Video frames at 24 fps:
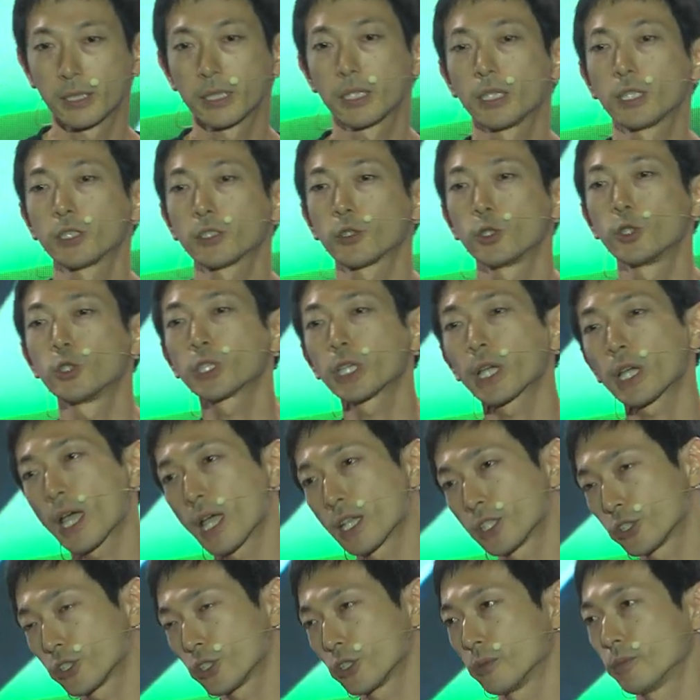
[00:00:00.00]
So you can
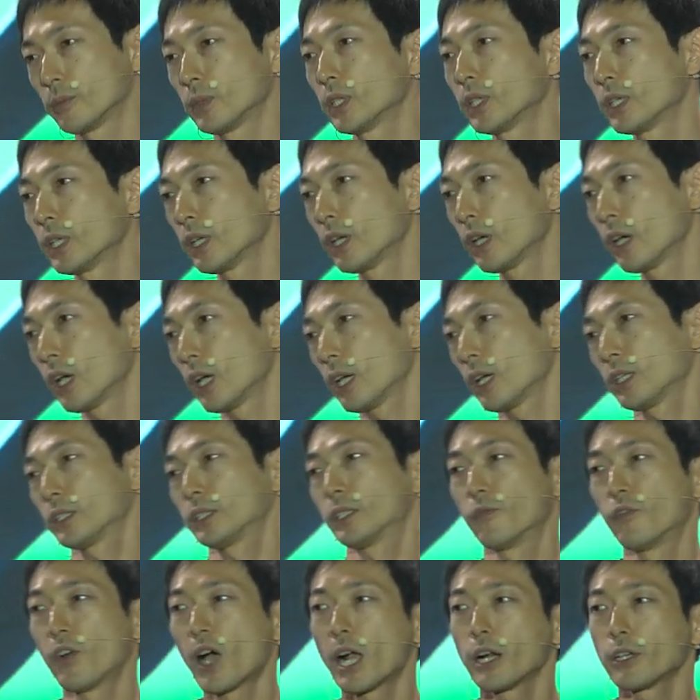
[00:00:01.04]
assume the
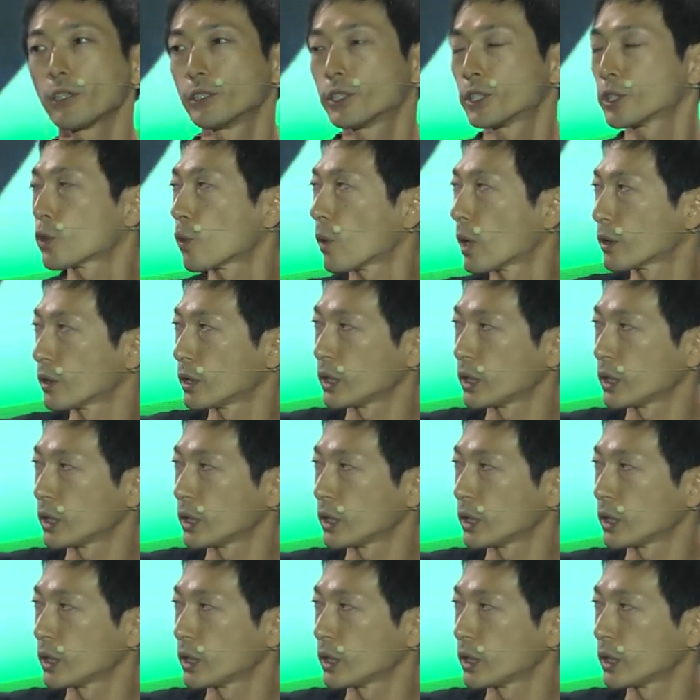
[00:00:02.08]
value stored in